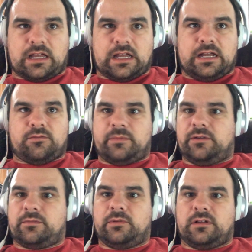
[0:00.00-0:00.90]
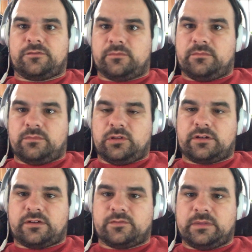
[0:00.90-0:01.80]
I will be able to pull it
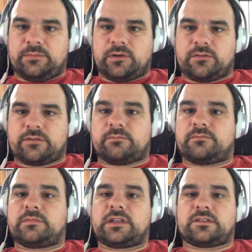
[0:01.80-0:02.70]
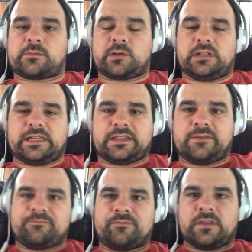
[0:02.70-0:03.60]
off and be at both because I'm good like that.
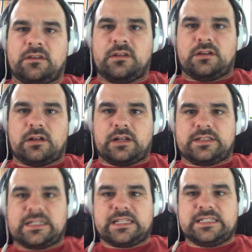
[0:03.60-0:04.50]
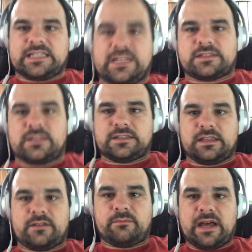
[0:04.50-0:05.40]
All right, take it easy, guys. See ya.
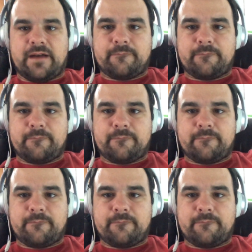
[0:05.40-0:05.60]
Bye.